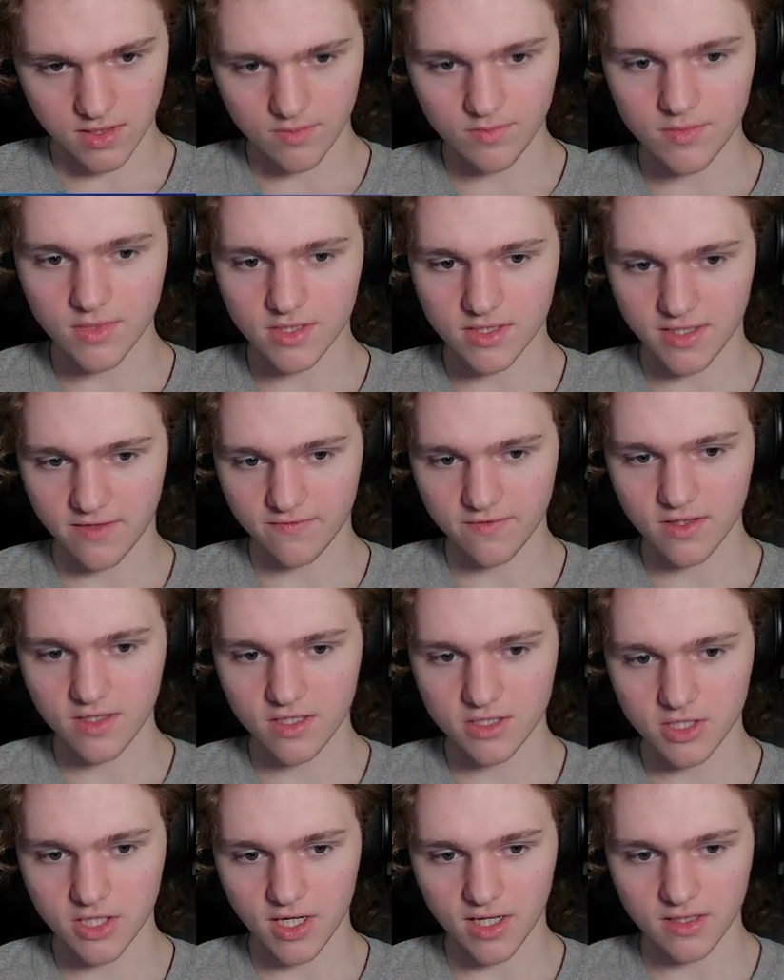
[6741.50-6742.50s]
definitely a
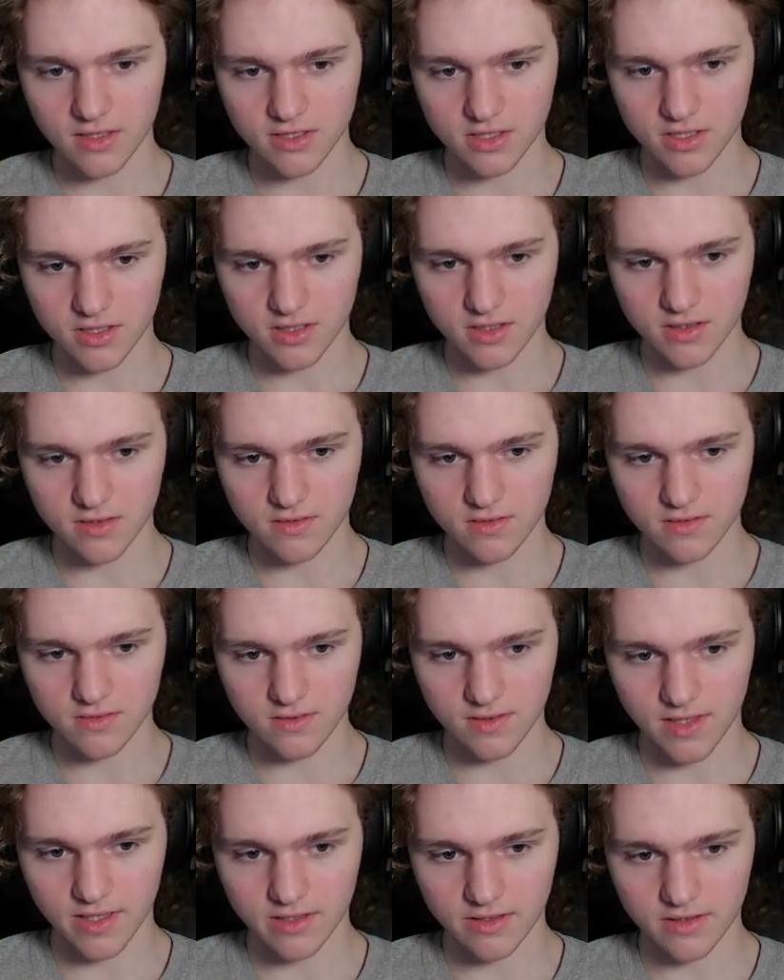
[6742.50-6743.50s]
challenging
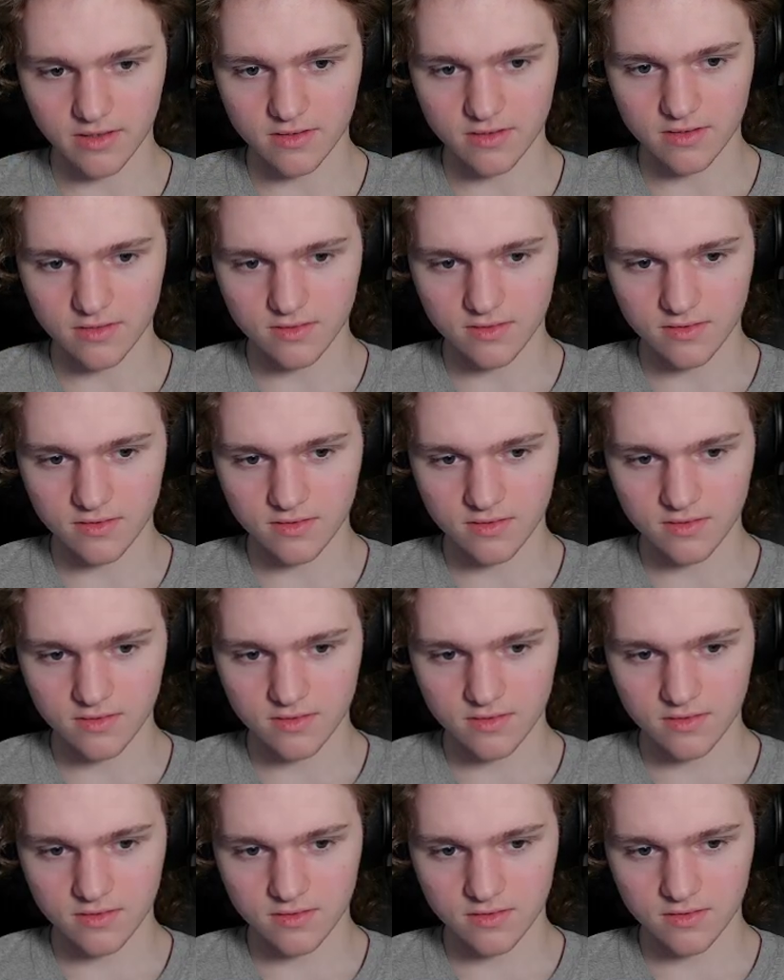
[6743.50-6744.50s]
letter.
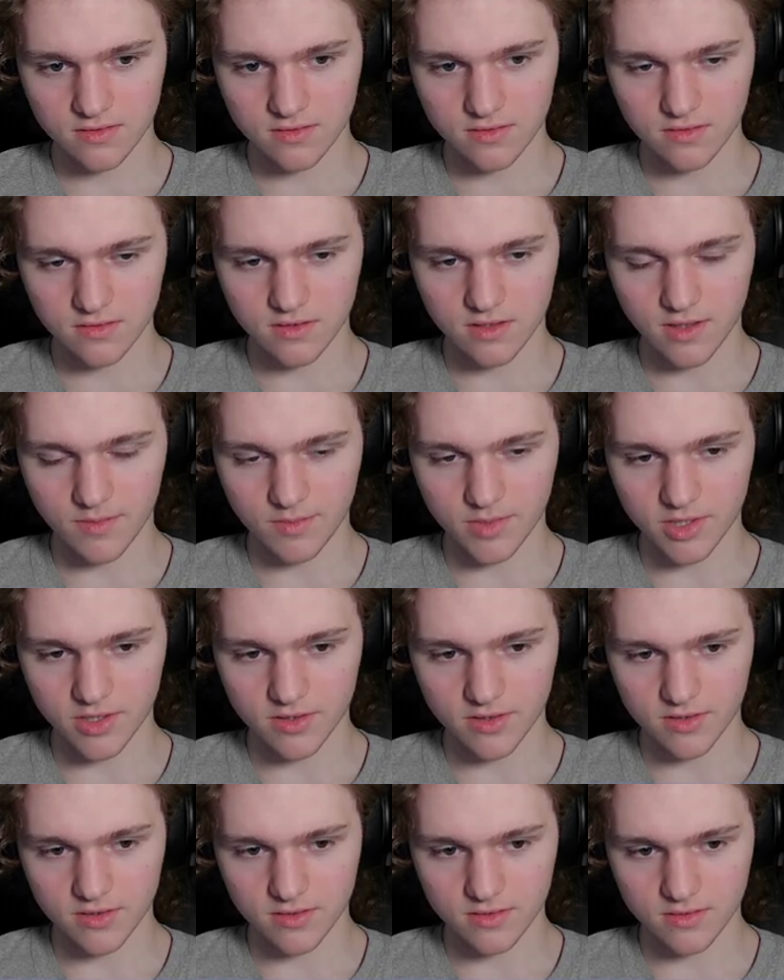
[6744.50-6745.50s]
Or
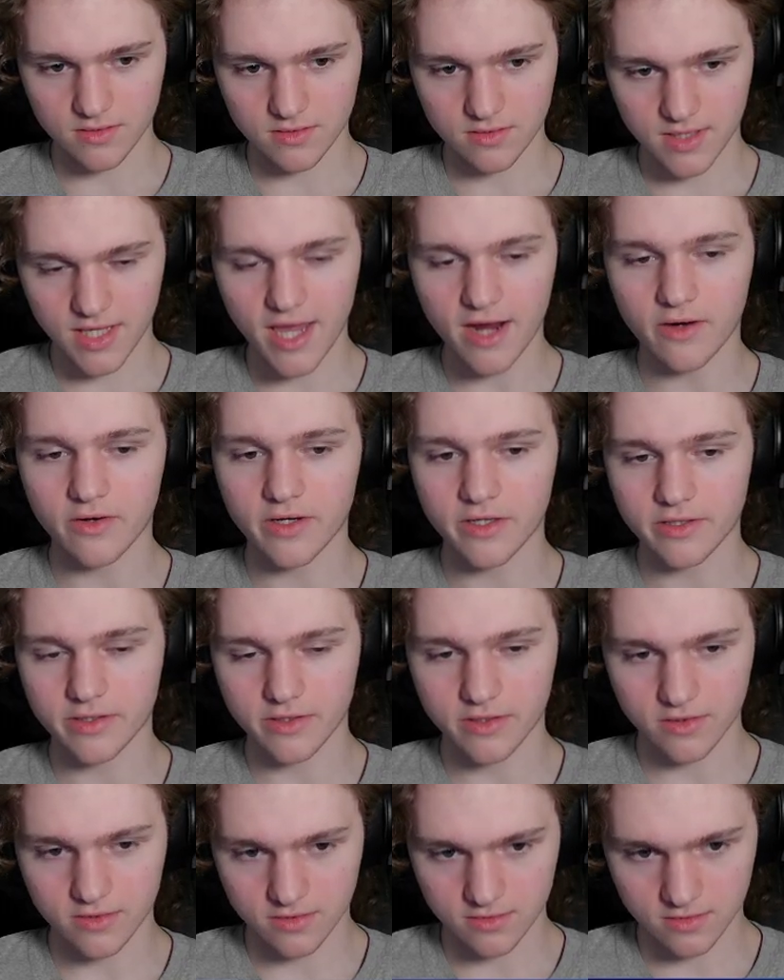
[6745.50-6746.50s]
number.
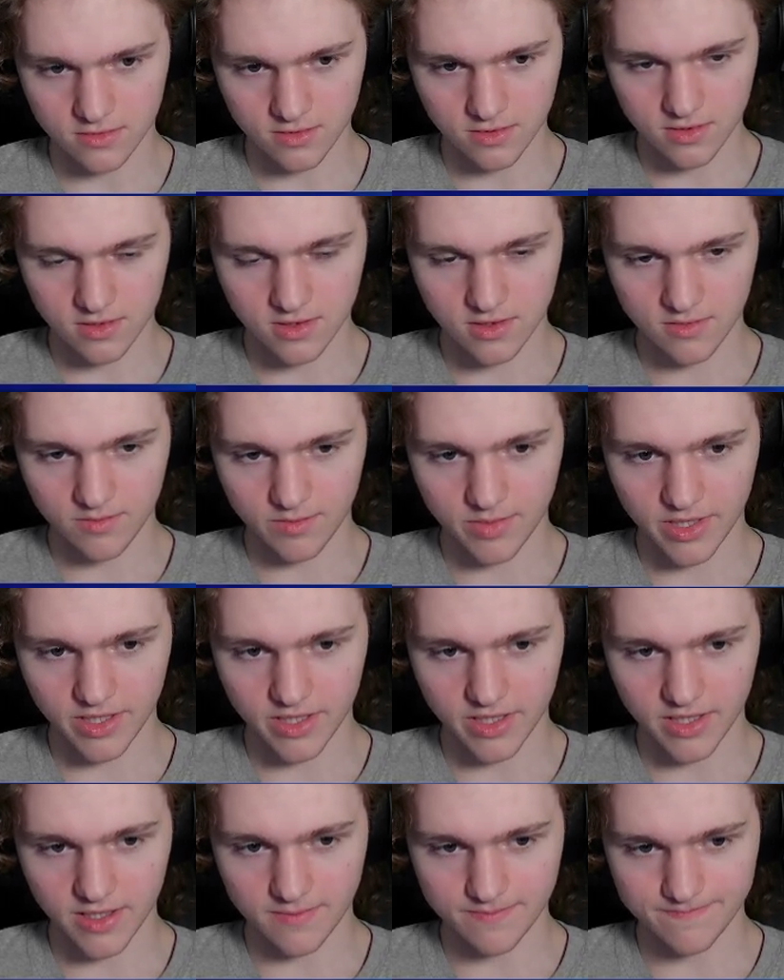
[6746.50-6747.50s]
Character. But,
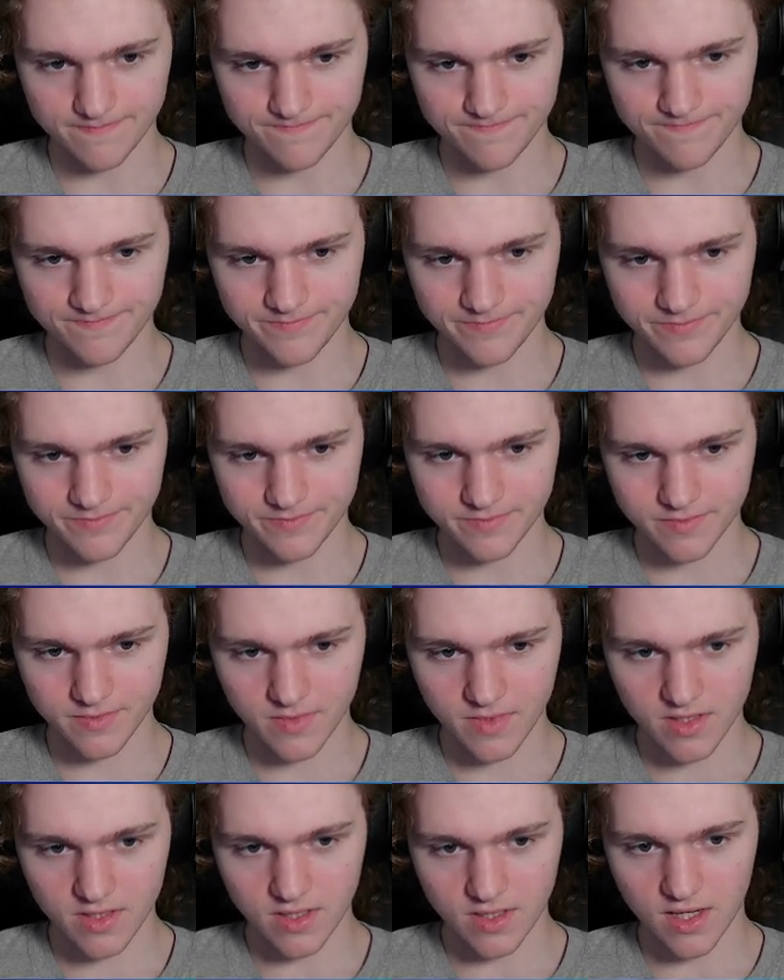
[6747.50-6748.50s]

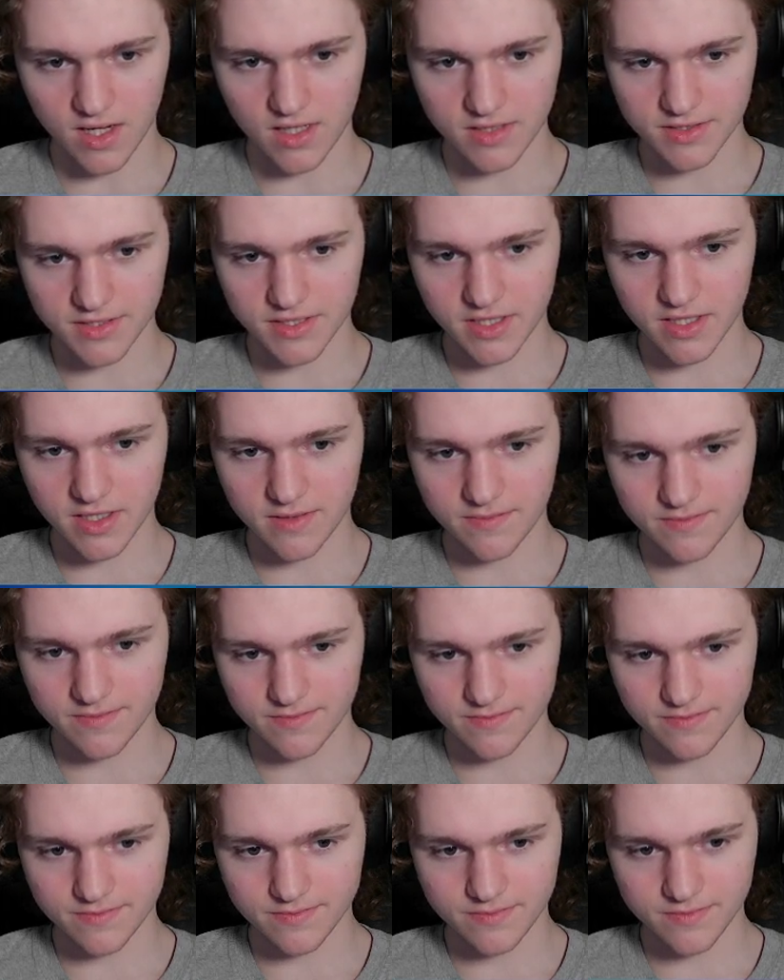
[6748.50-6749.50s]
honestly,
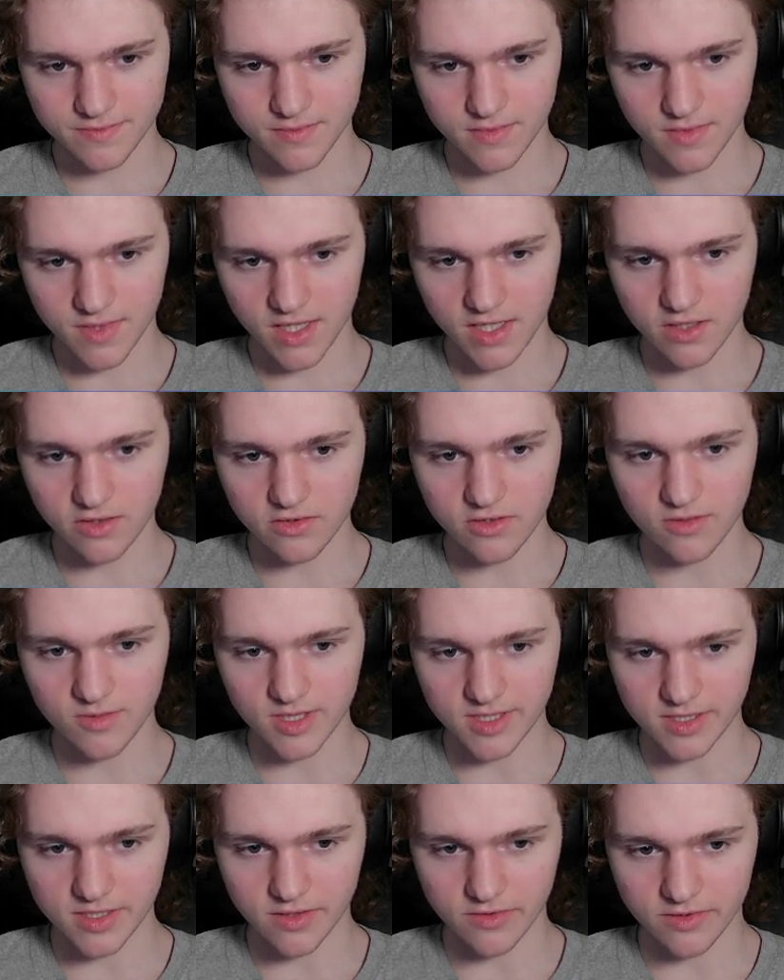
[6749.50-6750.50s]
they can only be
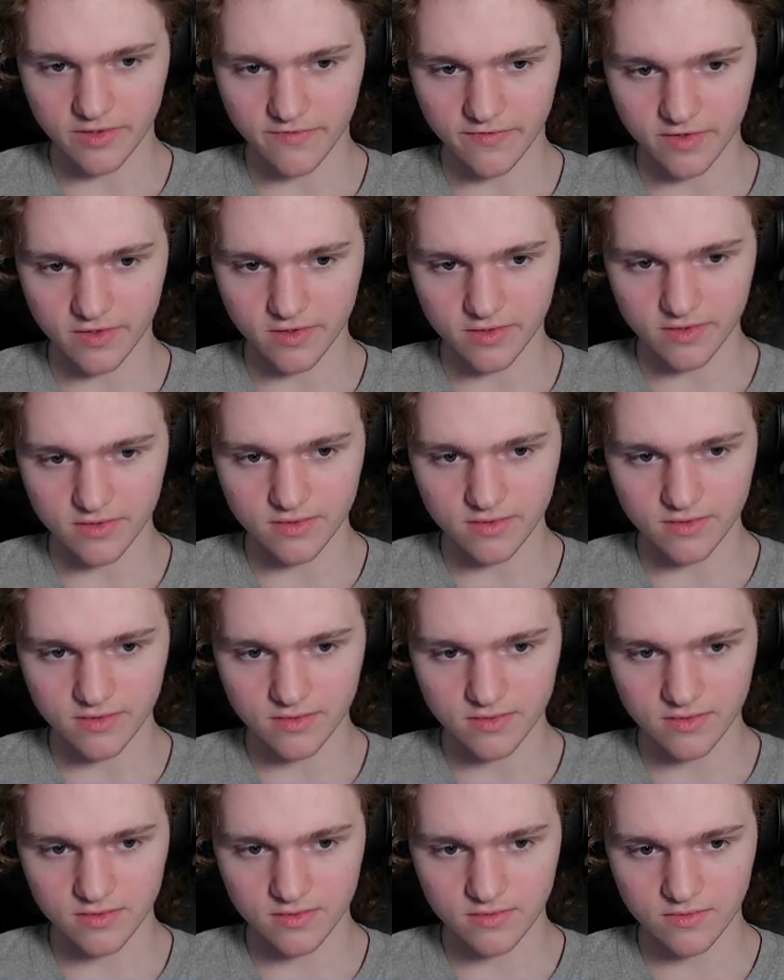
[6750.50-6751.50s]
so difficult.
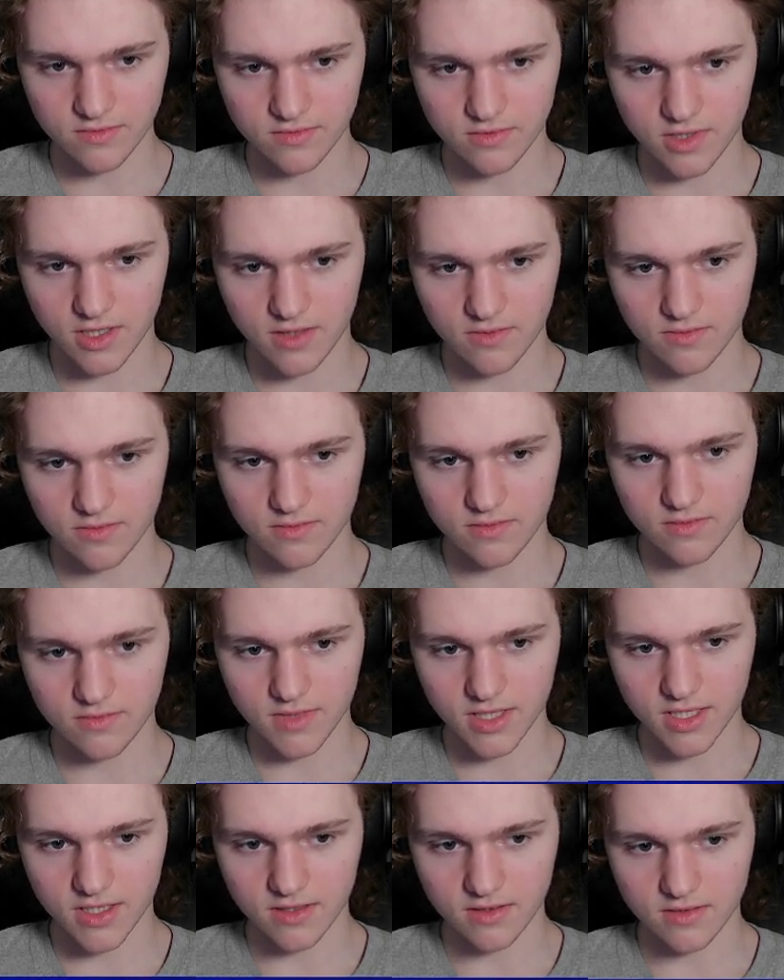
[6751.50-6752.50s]
We're not
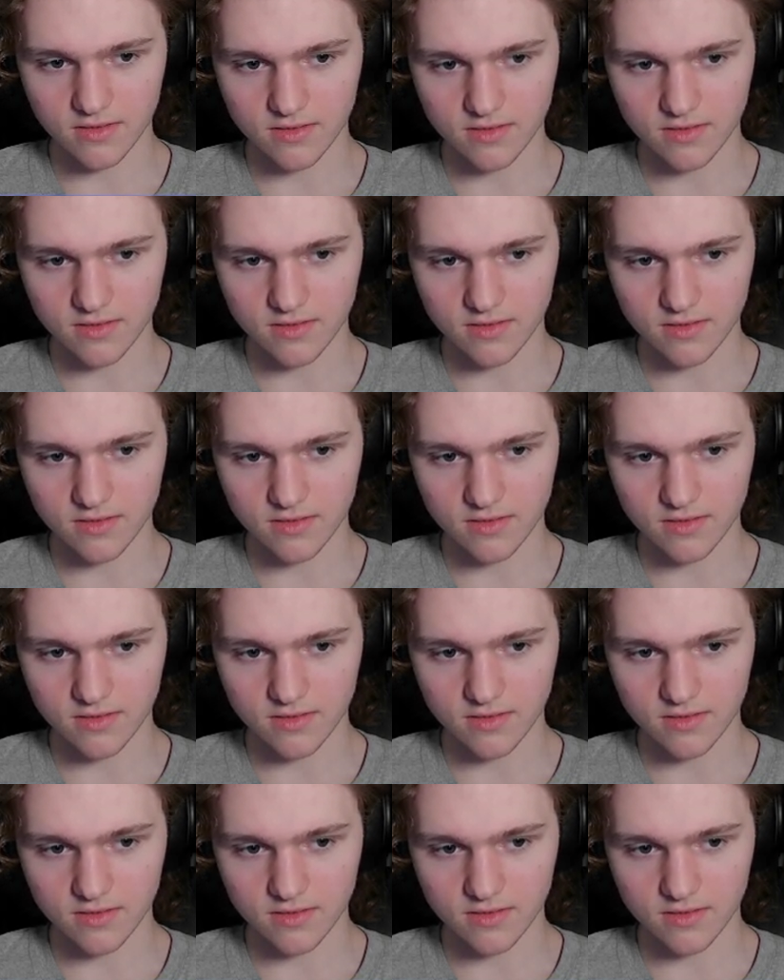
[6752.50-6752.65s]
making